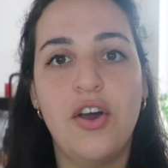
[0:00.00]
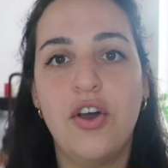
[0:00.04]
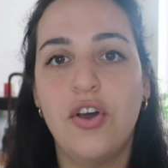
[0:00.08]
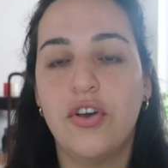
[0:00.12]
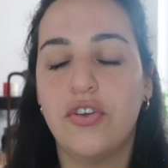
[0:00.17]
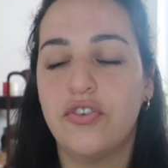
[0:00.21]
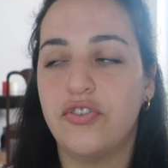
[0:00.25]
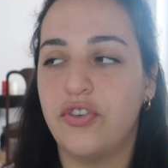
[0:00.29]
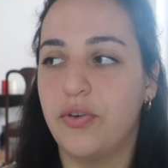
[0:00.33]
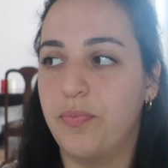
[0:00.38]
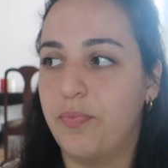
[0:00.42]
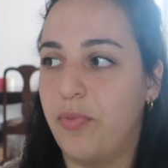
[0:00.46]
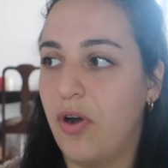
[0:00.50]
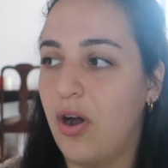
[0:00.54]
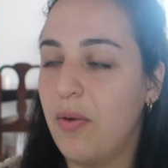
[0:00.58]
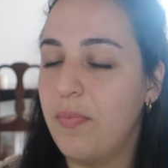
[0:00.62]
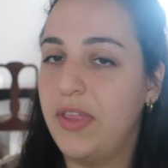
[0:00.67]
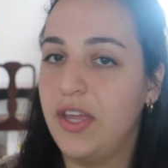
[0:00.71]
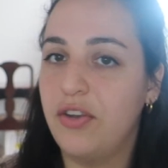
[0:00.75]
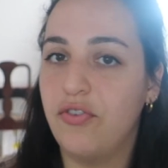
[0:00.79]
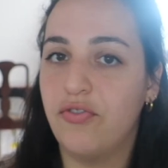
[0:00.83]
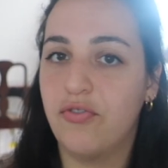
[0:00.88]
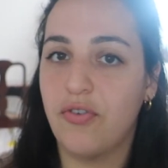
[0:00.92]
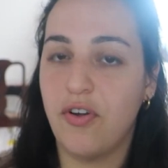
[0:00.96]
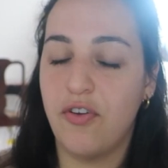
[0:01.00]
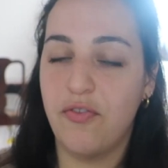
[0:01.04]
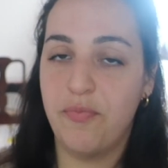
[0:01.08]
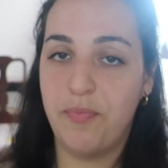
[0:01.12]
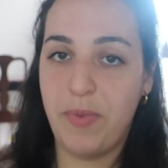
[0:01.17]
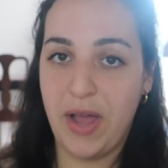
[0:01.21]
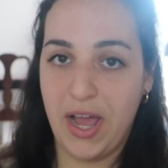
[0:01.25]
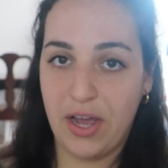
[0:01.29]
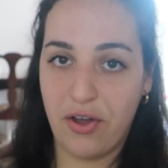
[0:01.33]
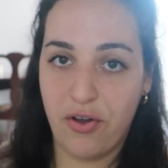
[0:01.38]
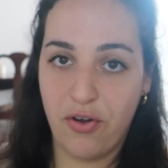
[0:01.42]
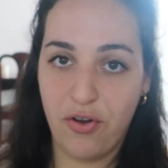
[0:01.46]
So Bob then drove
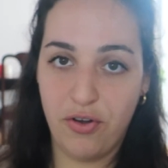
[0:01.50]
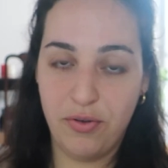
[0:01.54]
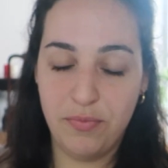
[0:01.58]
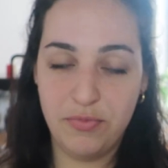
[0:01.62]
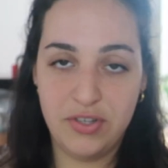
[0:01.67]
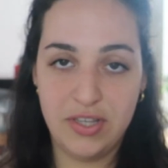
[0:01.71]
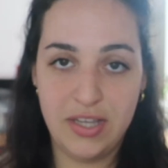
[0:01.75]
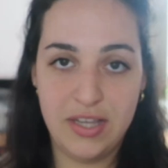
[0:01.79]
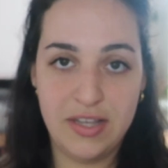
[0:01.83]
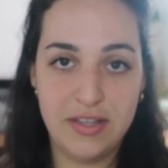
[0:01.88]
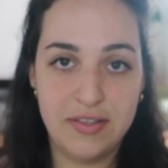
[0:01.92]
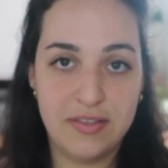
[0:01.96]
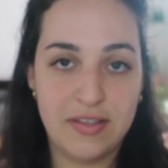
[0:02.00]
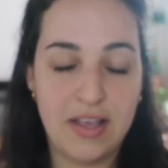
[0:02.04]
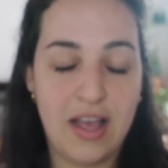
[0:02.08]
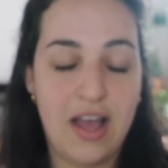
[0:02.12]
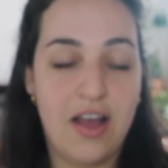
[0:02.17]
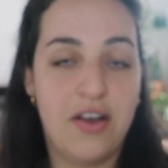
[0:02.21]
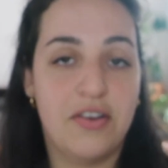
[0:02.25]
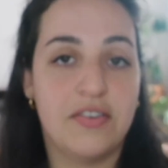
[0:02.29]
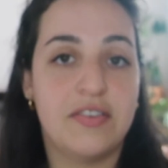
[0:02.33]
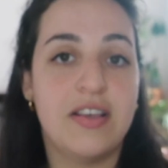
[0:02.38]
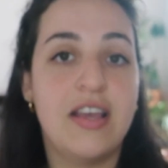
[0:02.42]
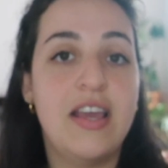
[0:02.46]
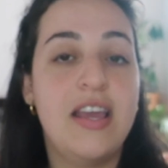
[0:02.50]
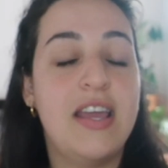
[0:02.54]
back home to his house.